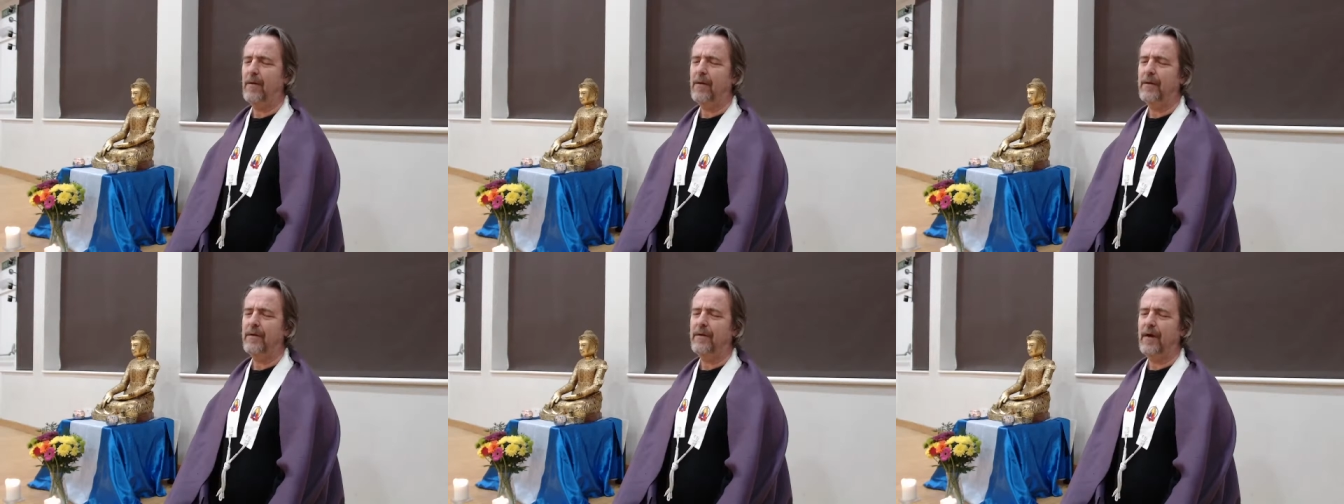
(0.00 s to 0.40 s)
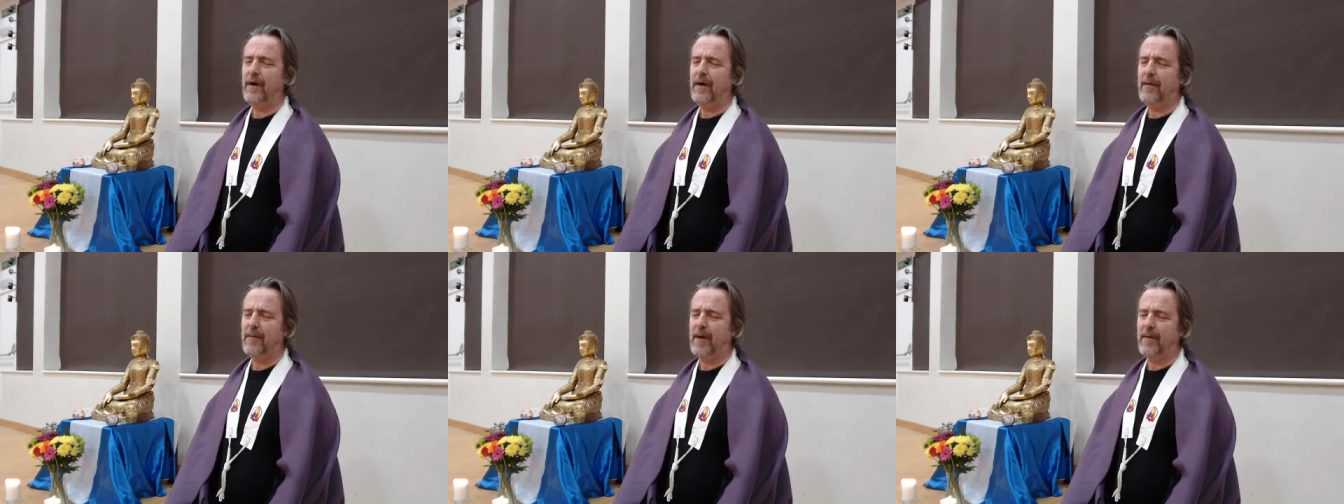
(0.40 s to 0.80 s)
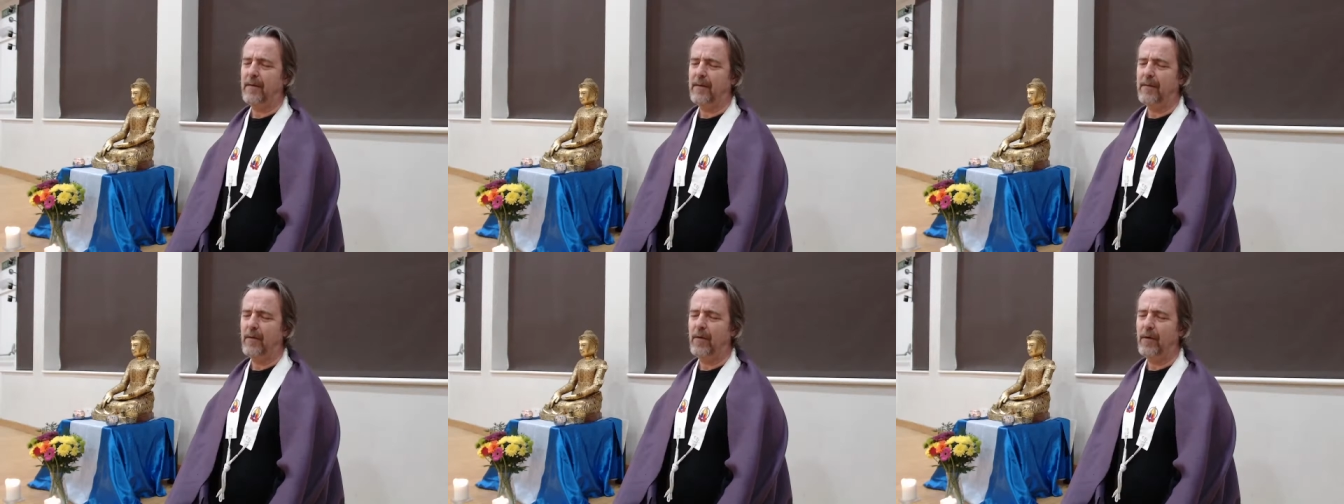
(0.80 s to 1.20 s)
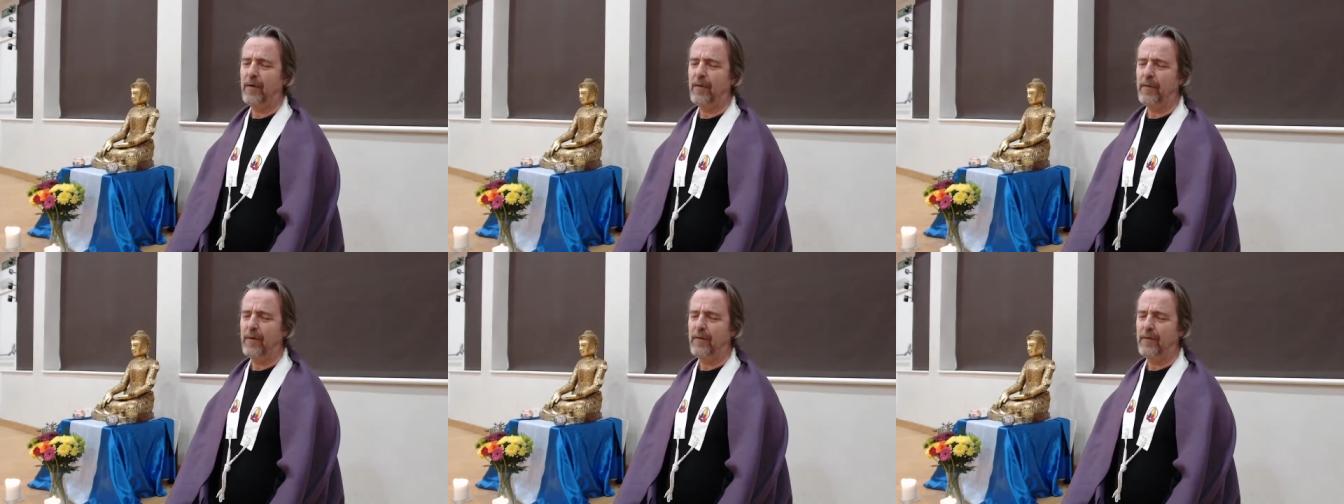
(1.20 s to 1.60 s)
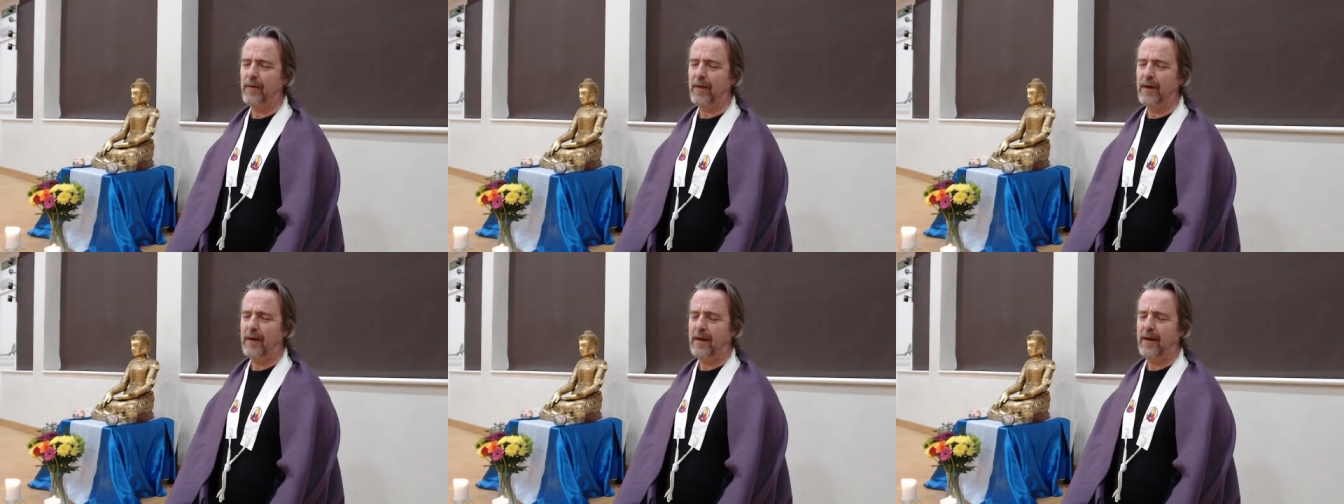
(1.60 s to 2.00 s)
time coming more and more
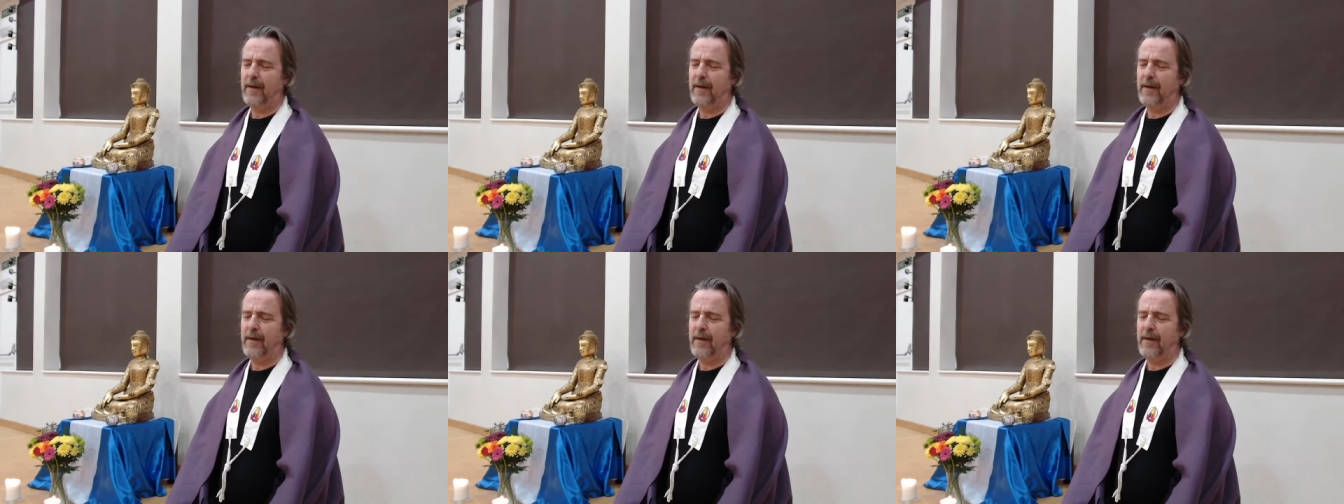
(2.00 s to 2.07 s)
fully